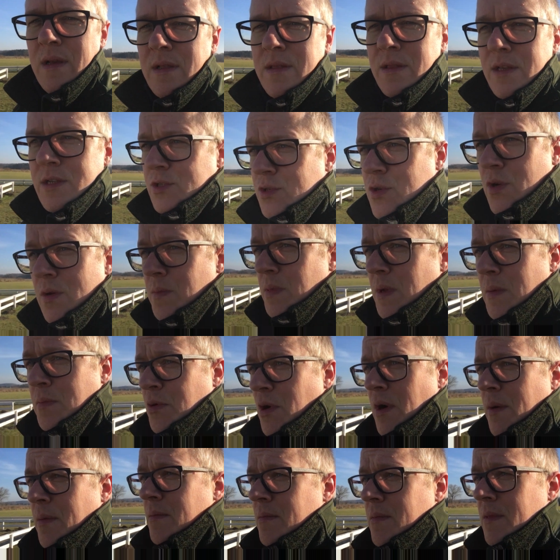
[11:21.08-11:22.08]
this shouldn't be a
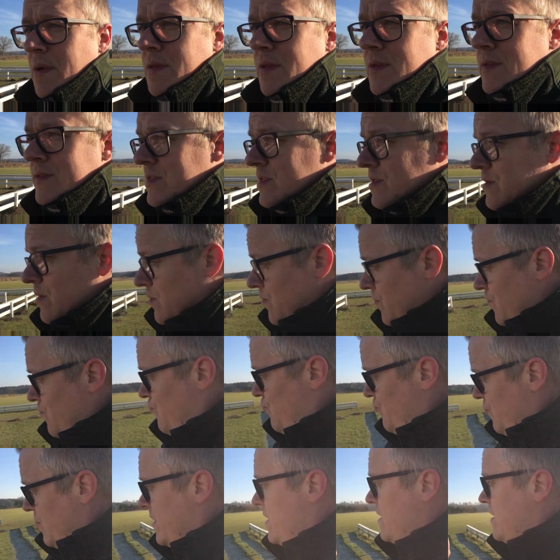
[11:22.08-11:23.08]
problem. This is
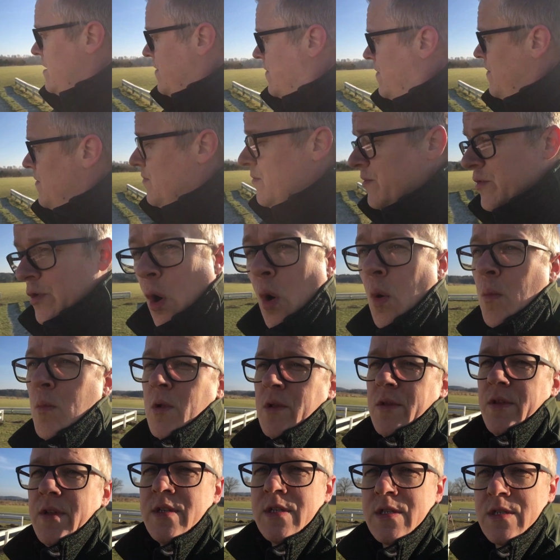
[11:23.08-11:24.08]
really
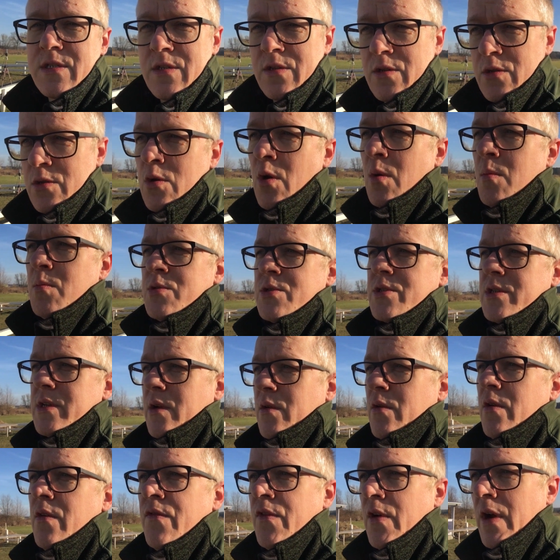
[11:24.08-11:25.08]
normal. This is a normal
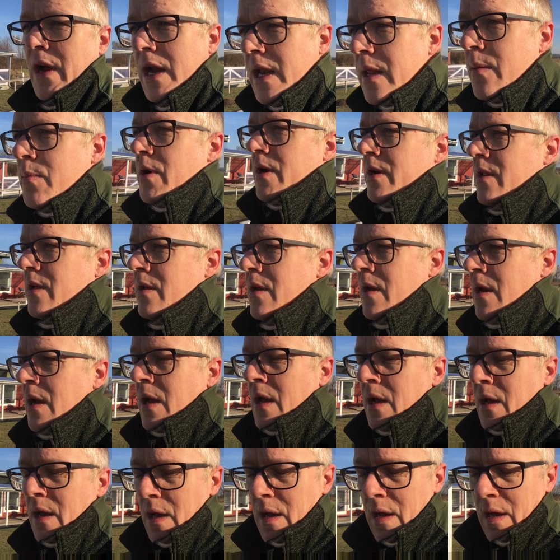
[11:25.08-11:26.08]
scenario for anybody.
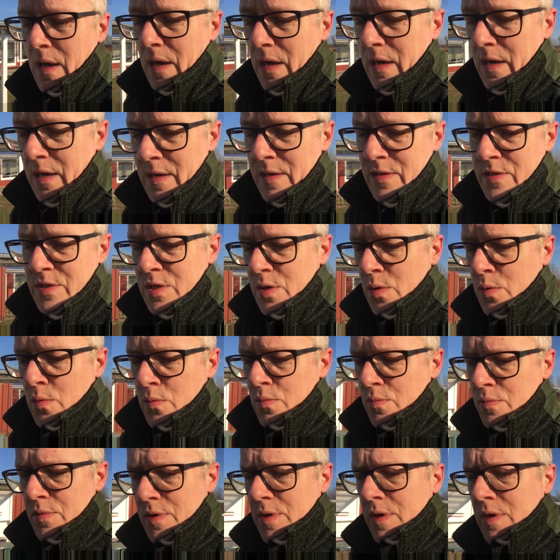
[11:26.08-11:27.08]
Uh,
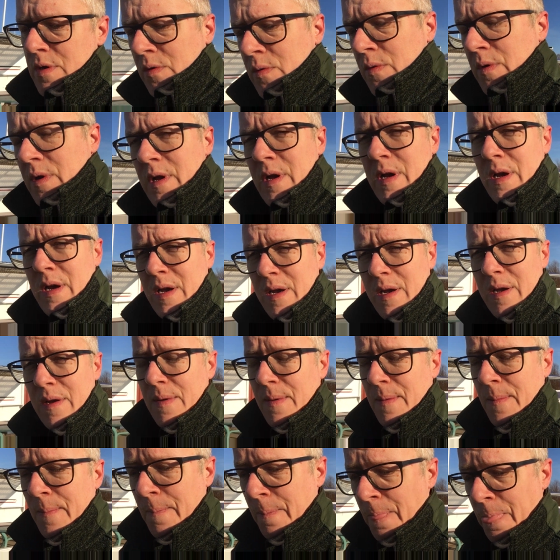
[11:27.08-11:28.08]
so, you know,
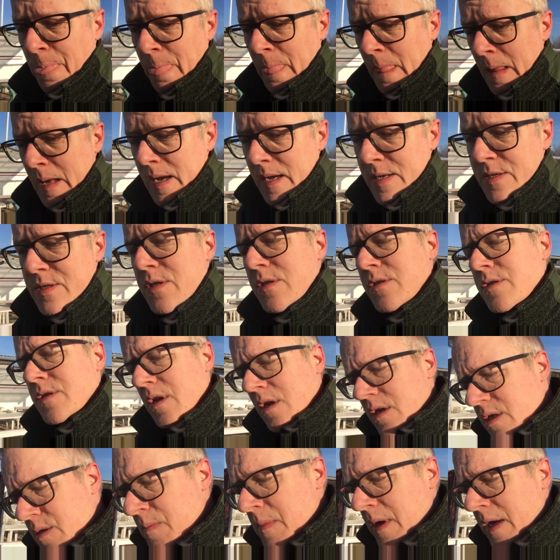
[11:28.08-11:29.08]
it just
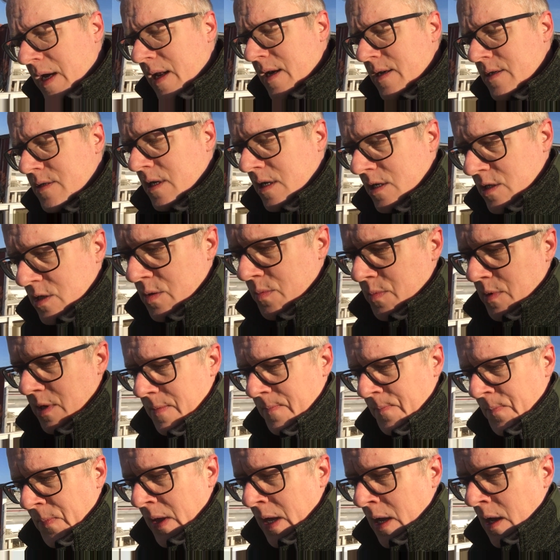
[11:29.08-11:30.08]
doesn't make any sense to me.
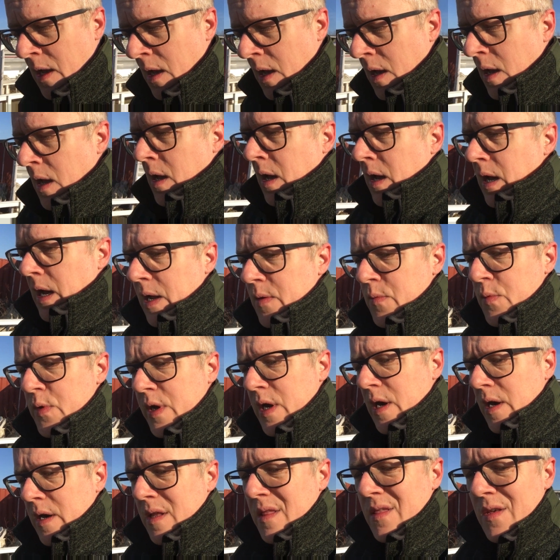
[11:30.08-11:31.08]
And
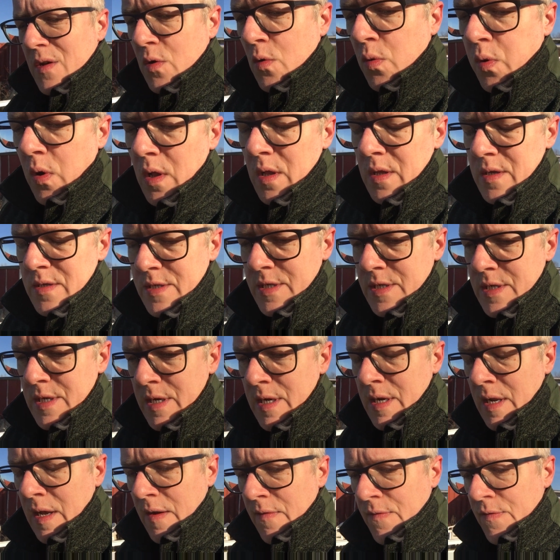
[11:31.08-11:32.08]
regarding the
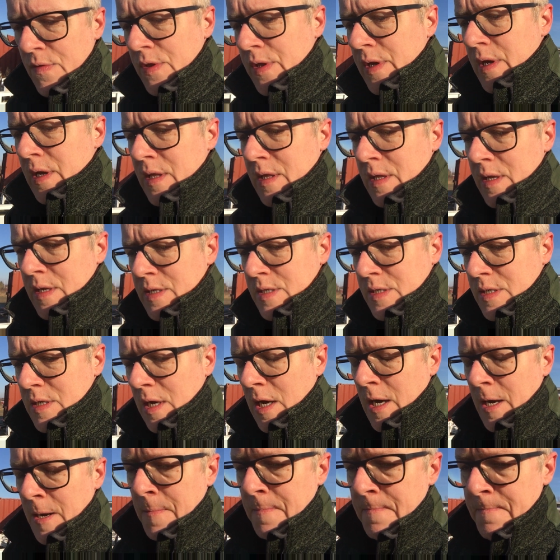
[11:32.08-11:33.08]
quality and everything in this,
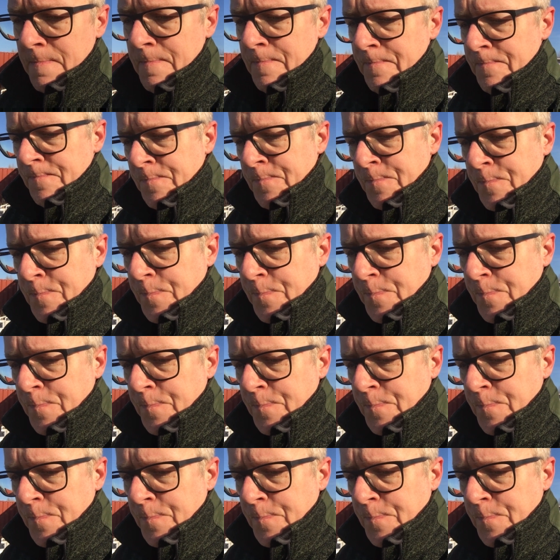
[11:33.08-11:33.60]
um,